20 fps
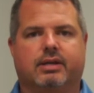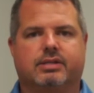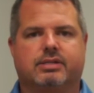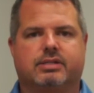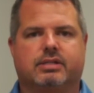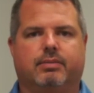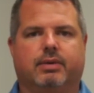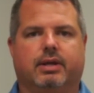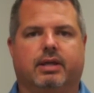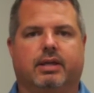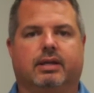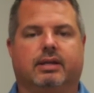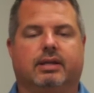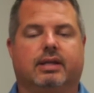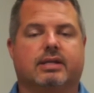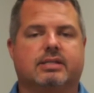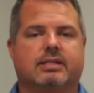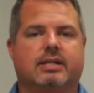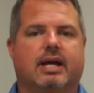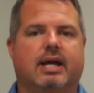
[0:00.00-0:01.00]
Because somebody that
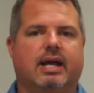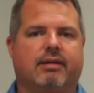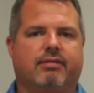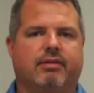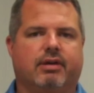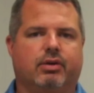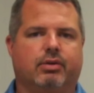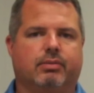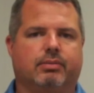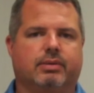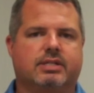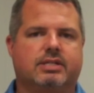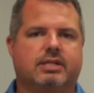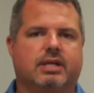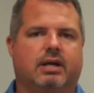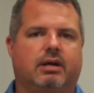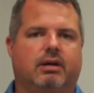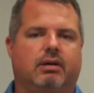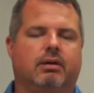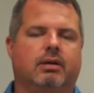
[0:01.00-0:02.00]
does not have a home to
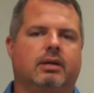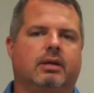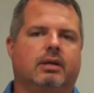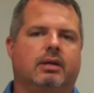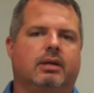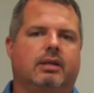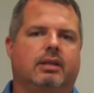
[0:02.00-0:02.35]
sell,